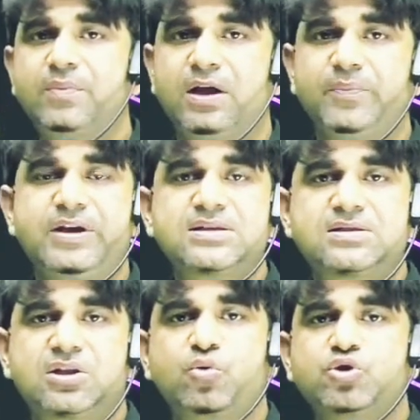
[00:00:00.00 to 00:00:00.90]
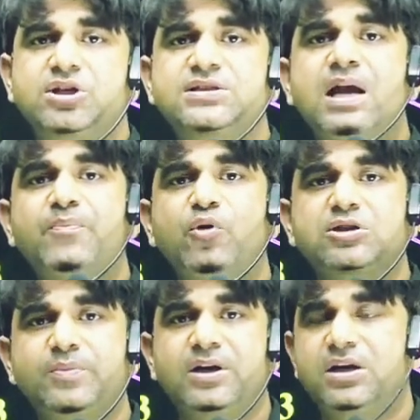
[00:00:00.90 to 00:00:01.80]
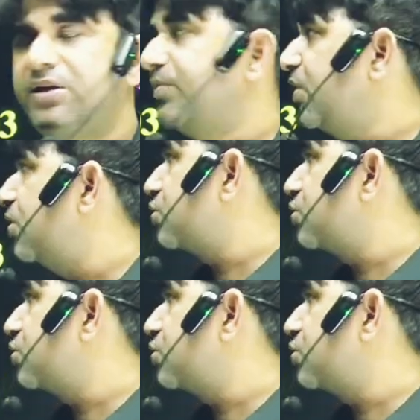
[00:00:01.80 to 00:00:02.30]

Because the question is approximately, so the